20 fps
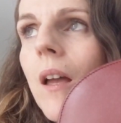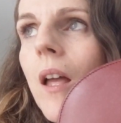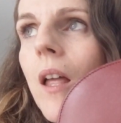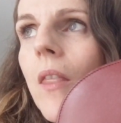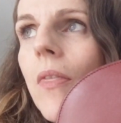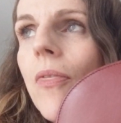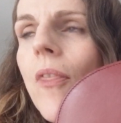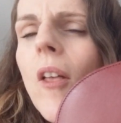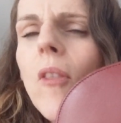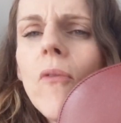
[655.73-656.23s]

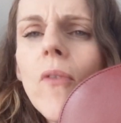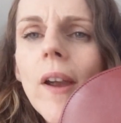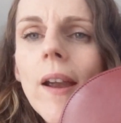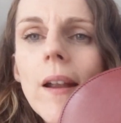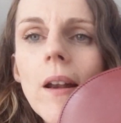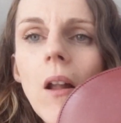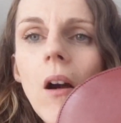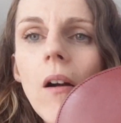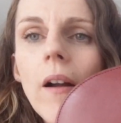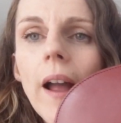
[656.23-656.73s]
not
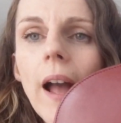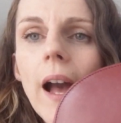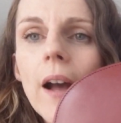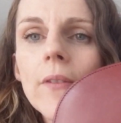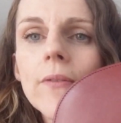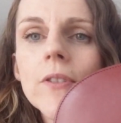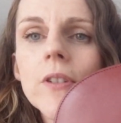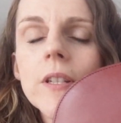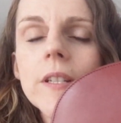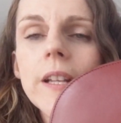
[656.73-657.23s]
very long
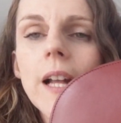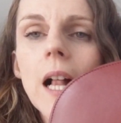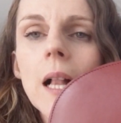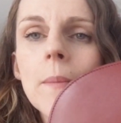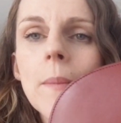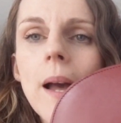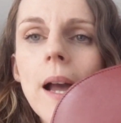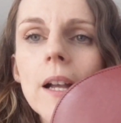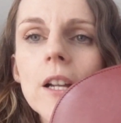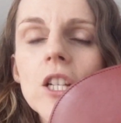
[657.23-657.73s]
after the
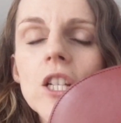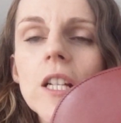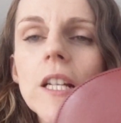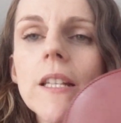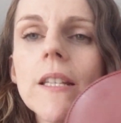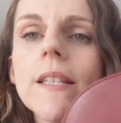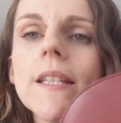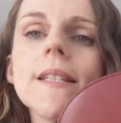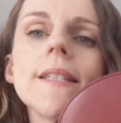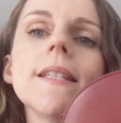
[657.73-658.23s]
Alma
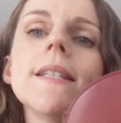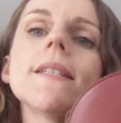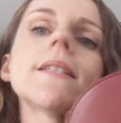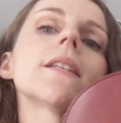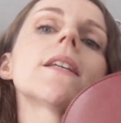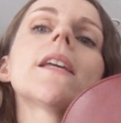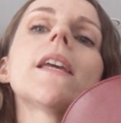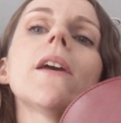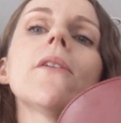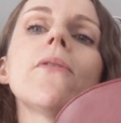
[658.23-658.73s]
actually. This is
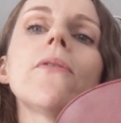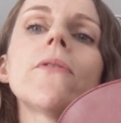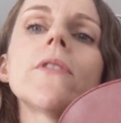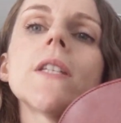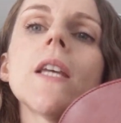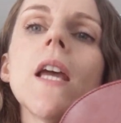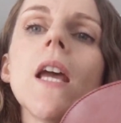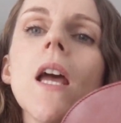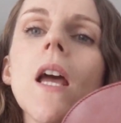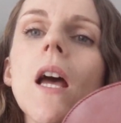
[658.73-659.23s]
a
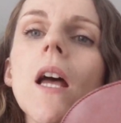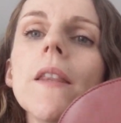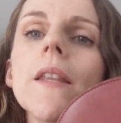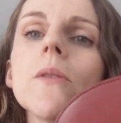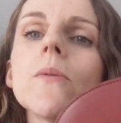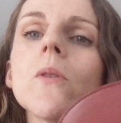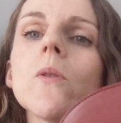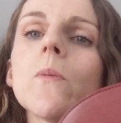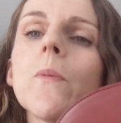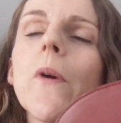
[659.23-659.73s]
gift.
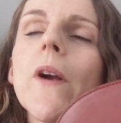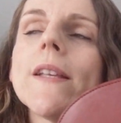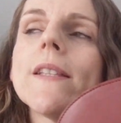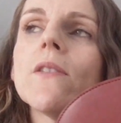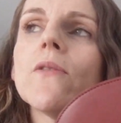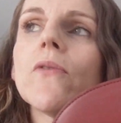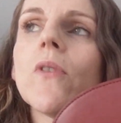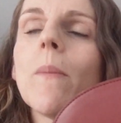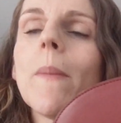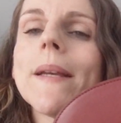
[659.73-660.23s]
This was a
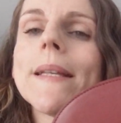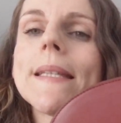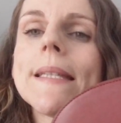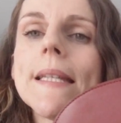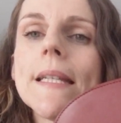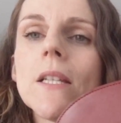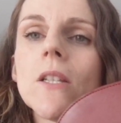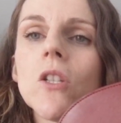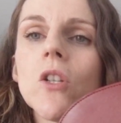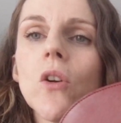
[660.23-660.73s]
present from my
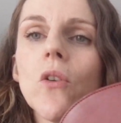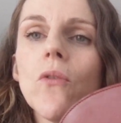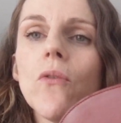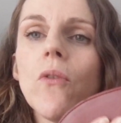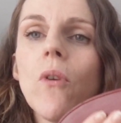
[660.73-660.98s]
sister for